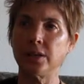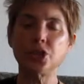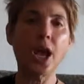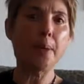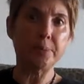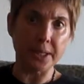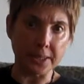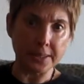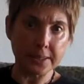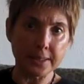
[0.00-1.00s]

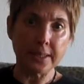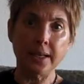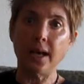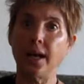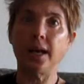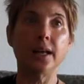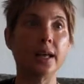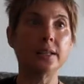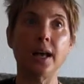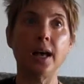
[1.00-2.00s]
chaplains,
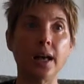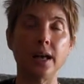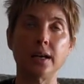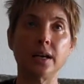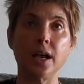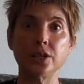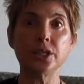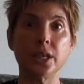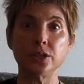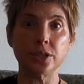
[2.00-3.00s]
a
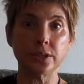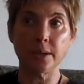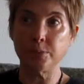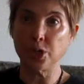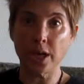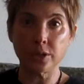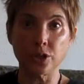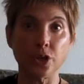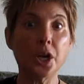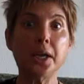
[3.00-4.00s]
conscientious
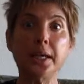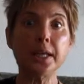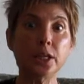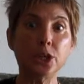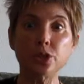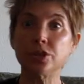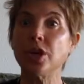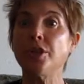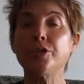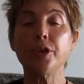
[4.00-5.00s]
objector,
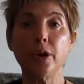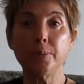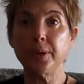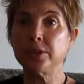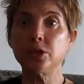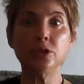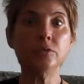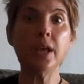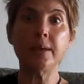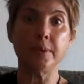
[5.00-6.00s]
healers, therapists,
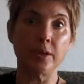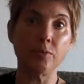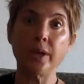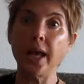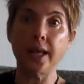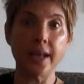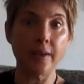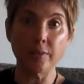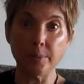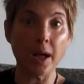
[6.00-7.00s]
you name it. We had
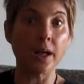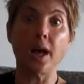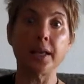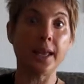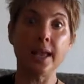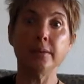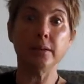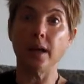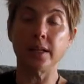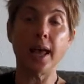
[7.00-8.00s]

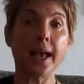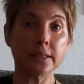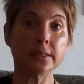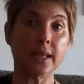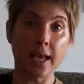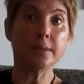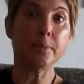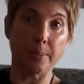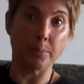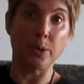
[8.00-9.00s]
an ex-gang
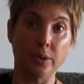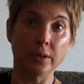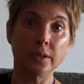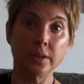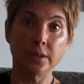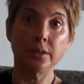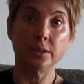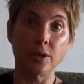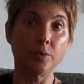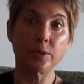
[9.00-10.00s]
member,
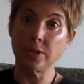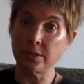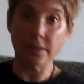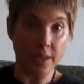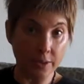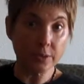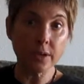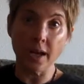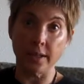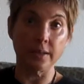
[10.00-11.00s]
which is another
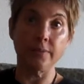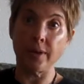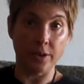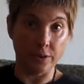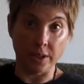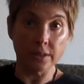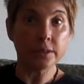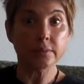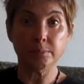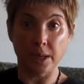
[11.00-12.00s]
kind of veteran,
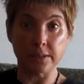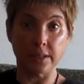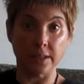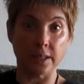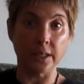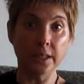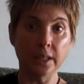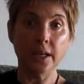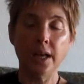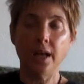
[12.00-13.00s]
basically,
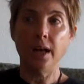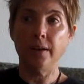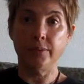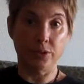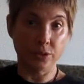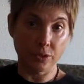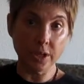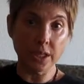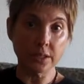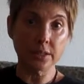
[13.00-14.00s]
of the
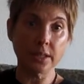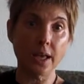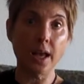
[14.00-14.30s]
streets,